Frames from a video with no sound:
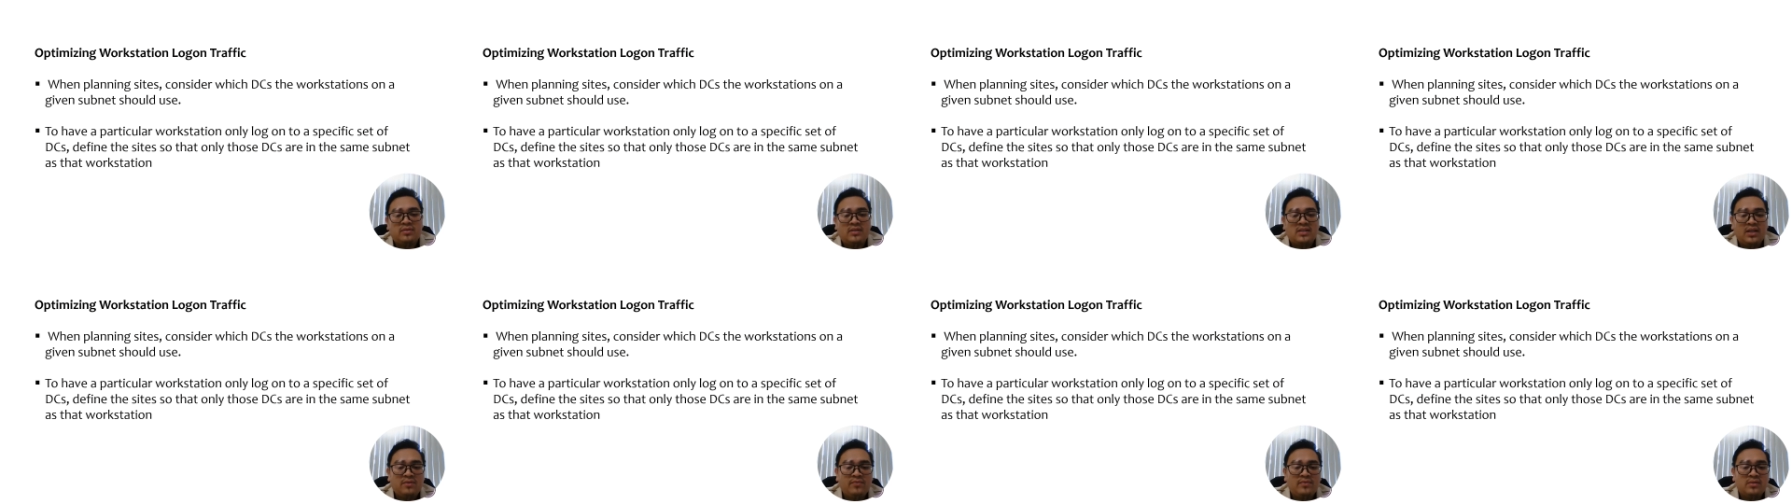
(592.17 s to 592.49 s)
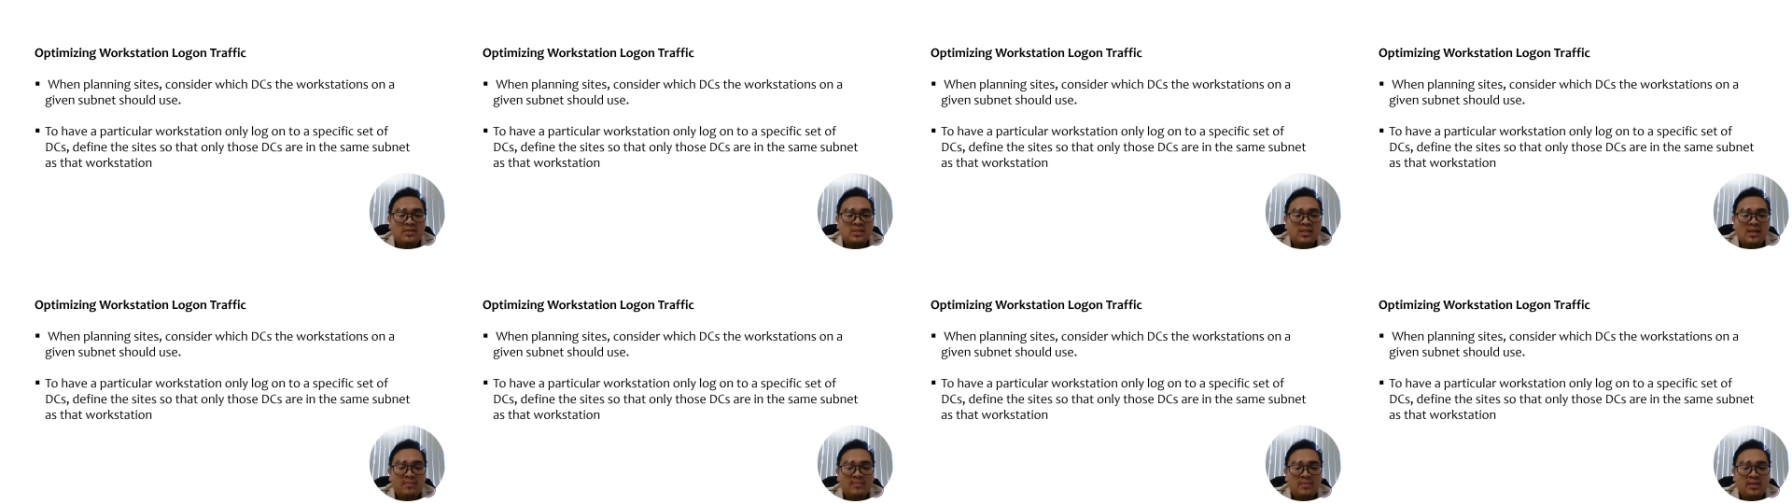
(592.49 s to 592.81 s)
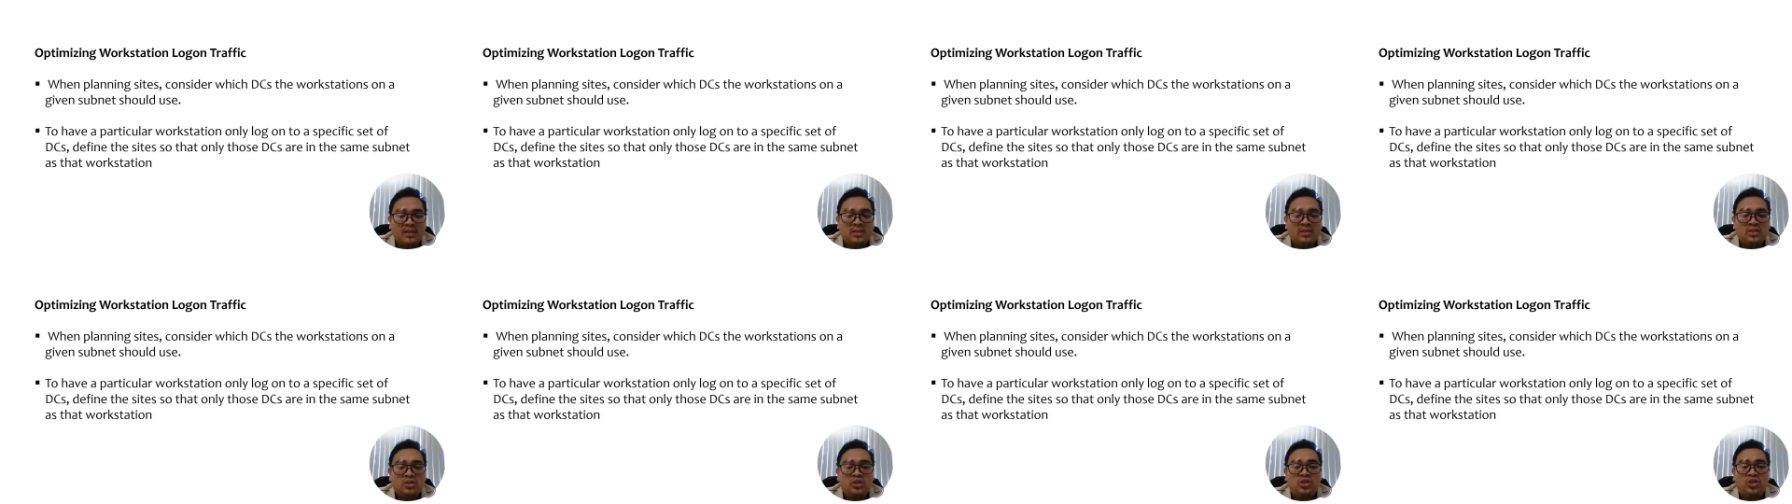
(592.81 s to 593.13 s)
given
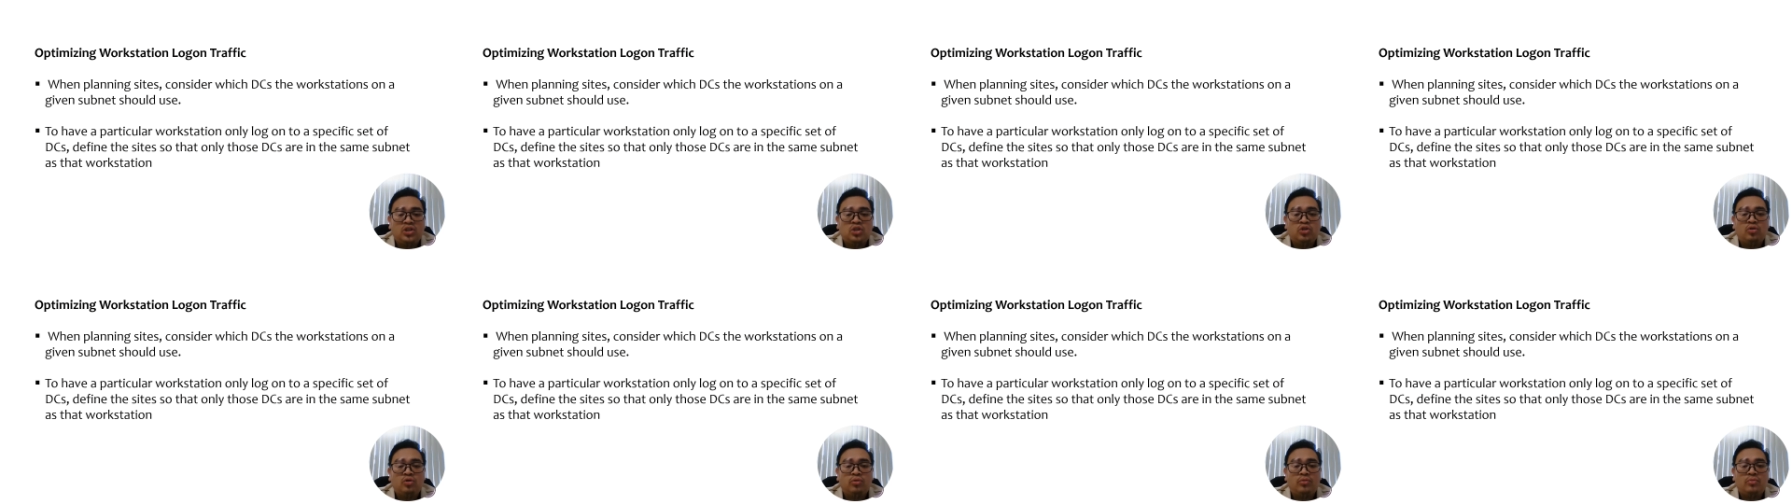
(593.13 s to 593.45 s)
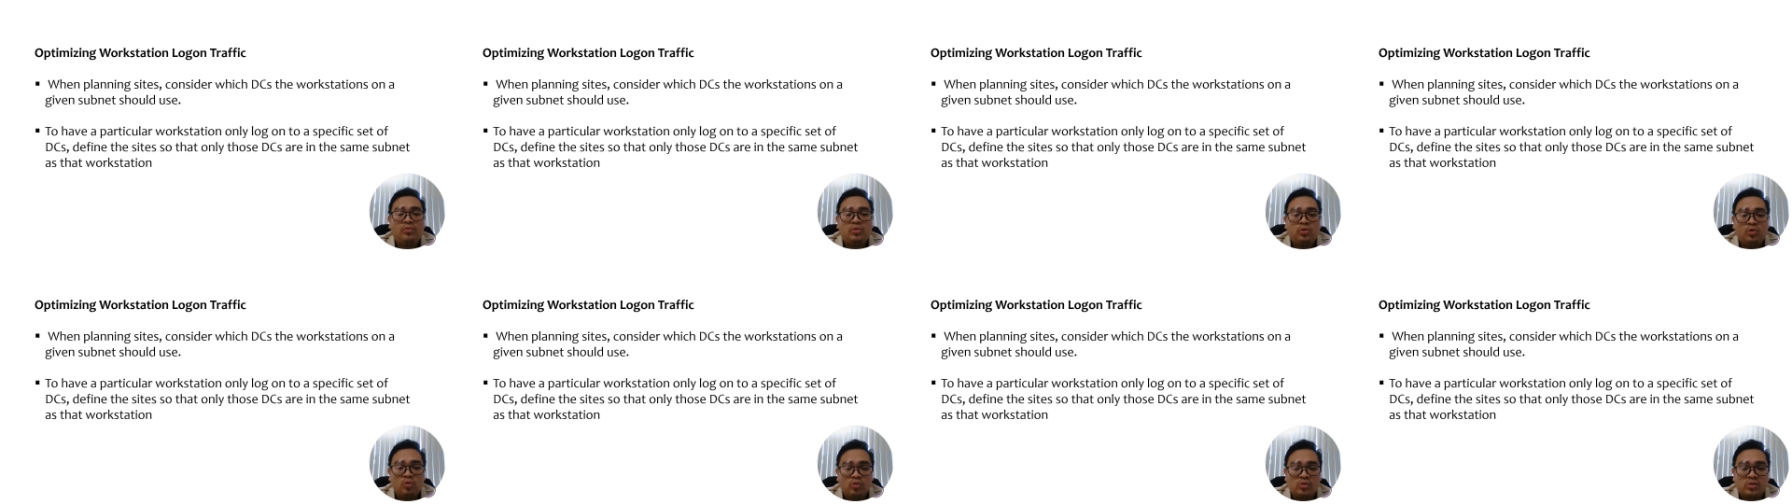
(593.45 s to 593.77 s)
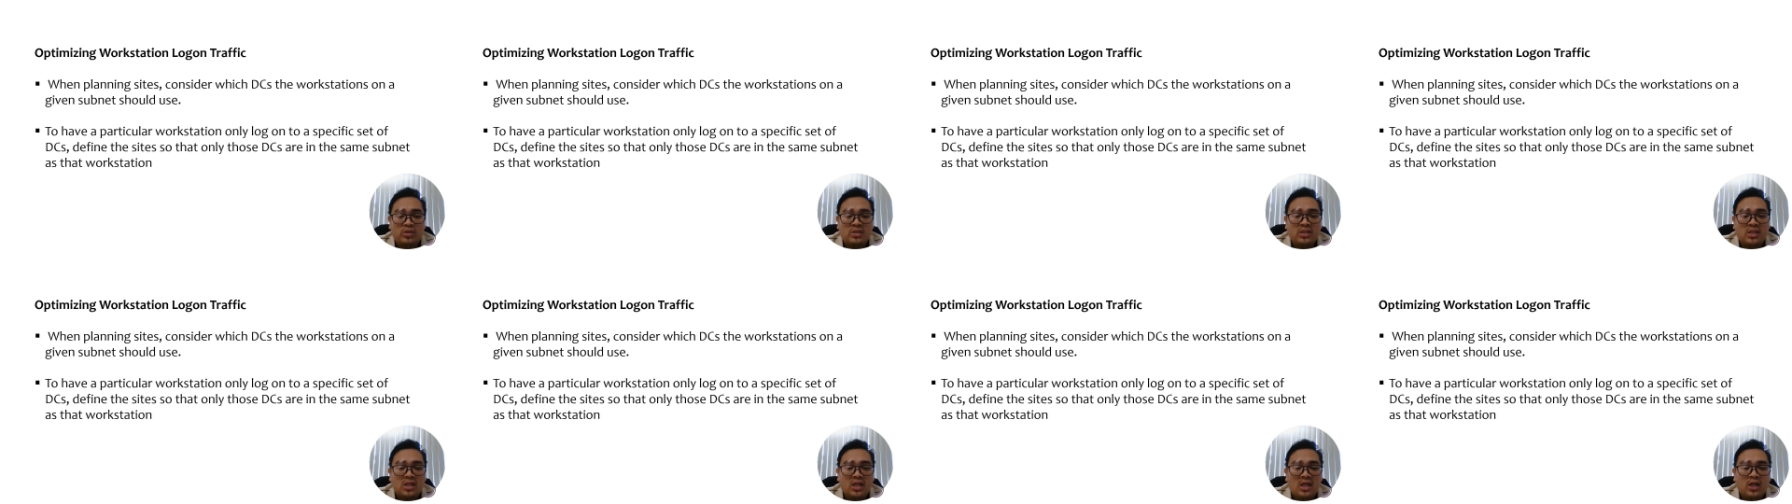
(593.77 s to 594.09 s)
subnet should
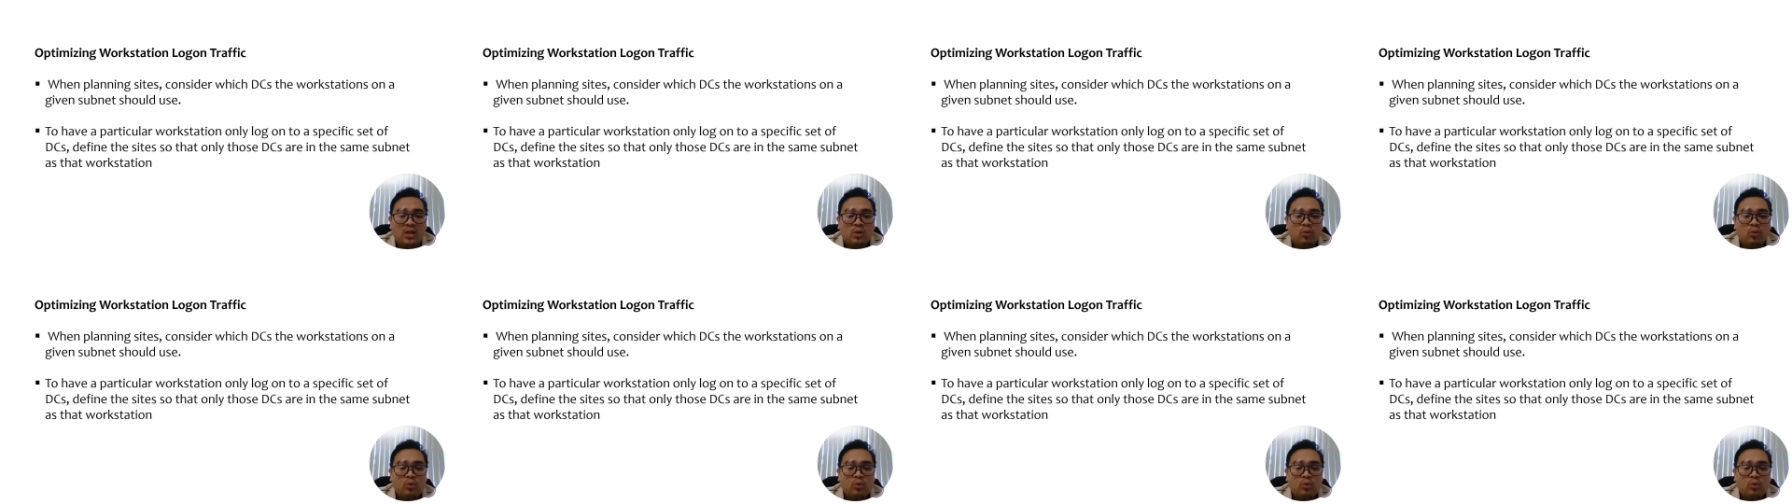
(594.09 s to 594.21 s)
use